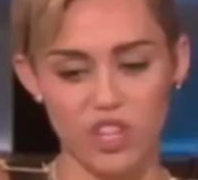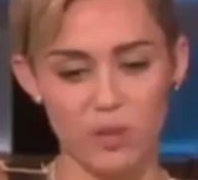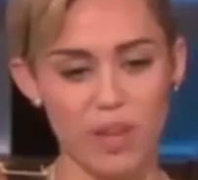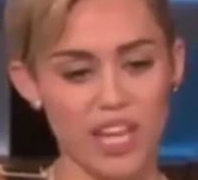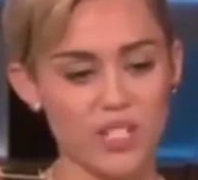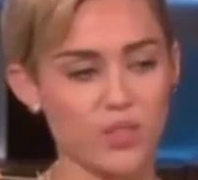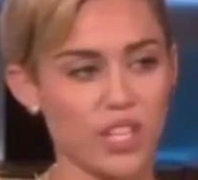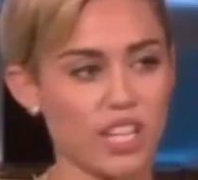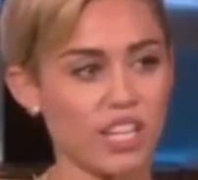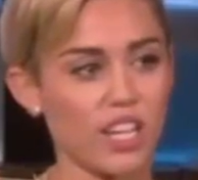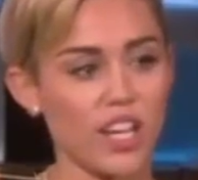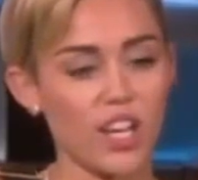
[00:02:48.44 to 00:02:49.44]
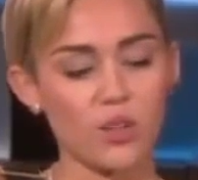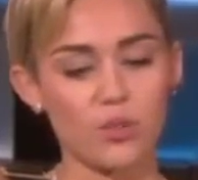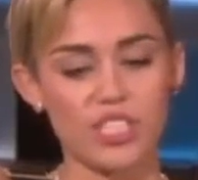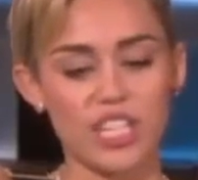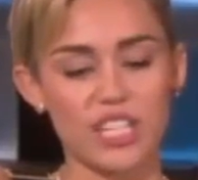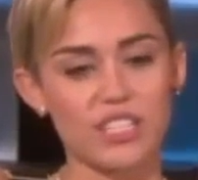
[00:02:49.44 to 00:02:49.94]
the VMAs when I
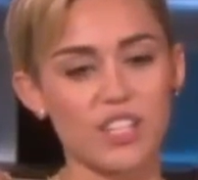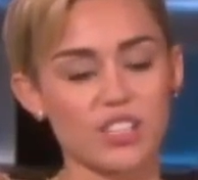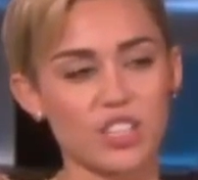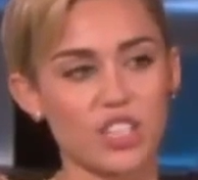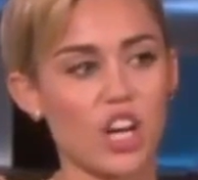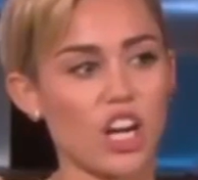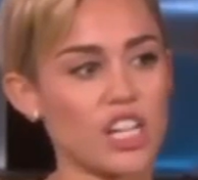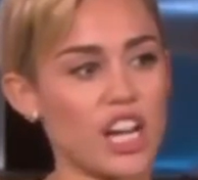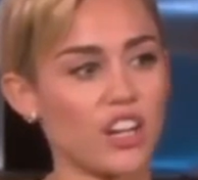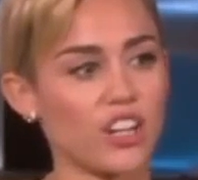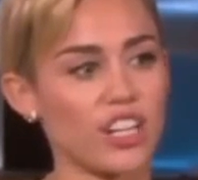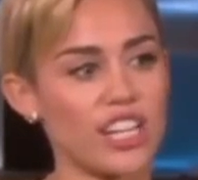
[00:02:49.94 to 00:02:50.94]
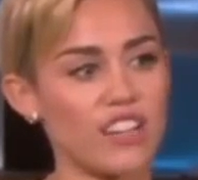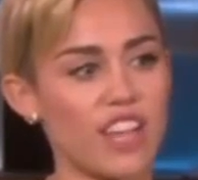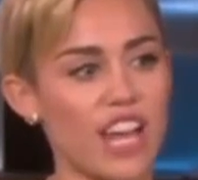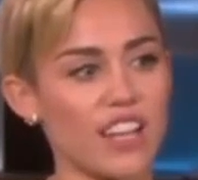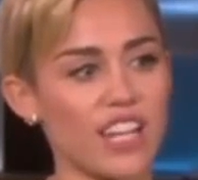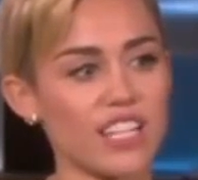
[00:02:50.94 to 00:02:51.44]
was getting to talk to Kanye or any of
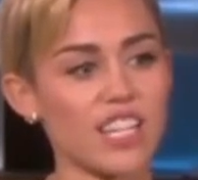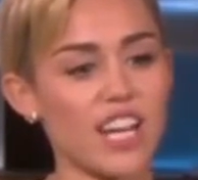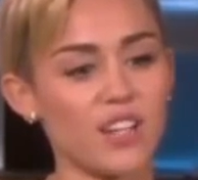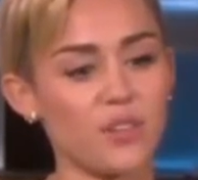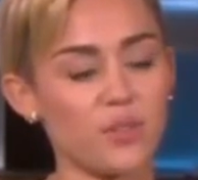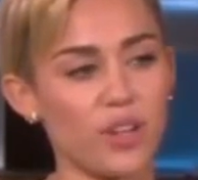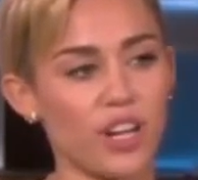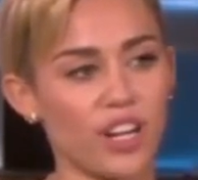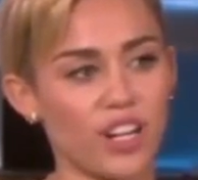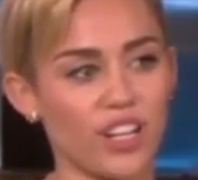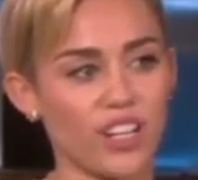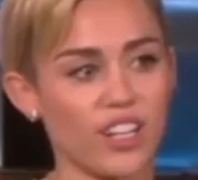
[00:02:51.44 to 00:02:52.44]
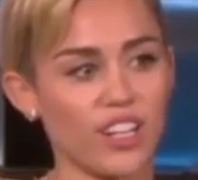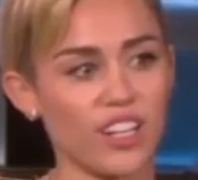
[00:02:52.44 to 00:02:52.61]
that, that's kind of where